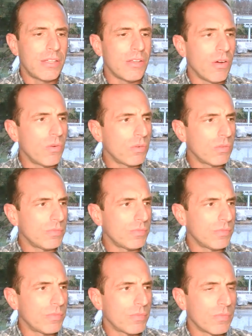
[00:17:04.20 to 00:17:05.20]
don't
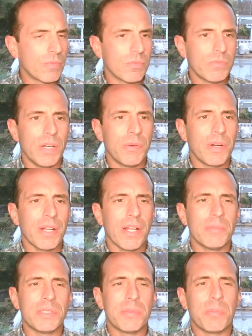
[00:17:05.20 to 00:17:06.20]
when it
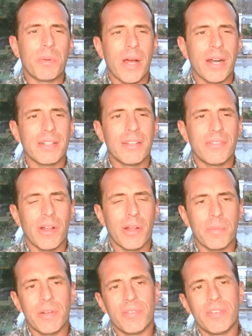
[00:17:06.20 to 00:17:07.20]
comes to product
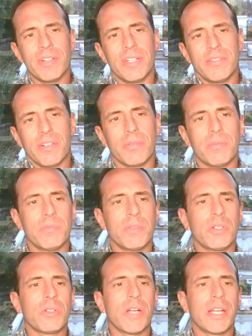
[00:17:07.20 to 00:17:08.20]
development, if you're
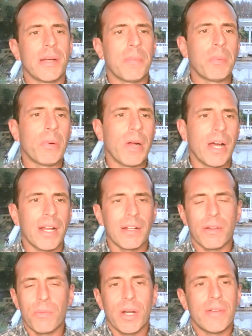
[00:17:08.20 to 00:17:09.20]
creating a
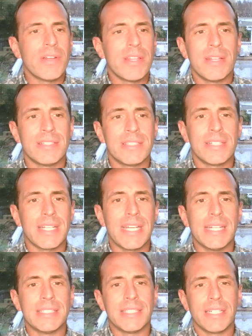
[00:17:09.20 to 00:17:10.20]
product or whatever this thing
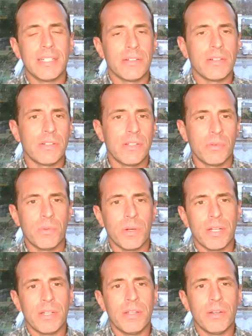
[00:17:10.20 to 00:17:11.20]
is that you
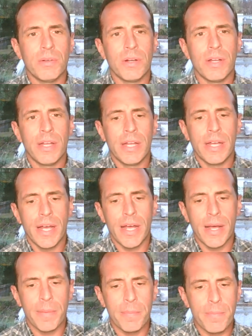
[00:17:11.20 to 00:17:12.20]
want to do,
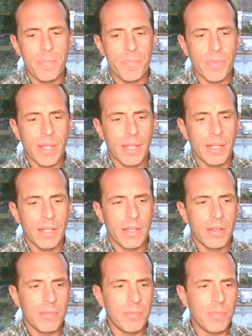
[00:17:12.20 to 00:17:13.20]
um,
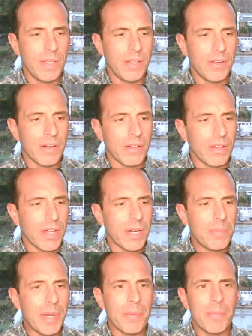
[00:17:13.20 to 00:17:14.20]
you hear a lot
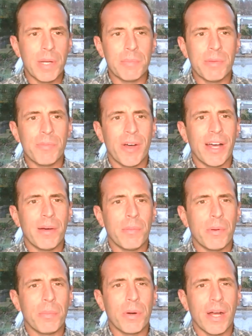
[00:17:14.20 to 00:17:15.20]
about minimum
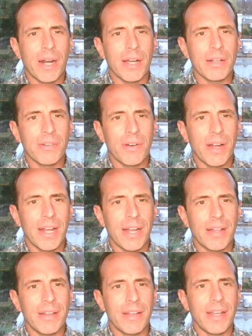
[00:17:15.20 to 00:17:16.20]
viable product, right? And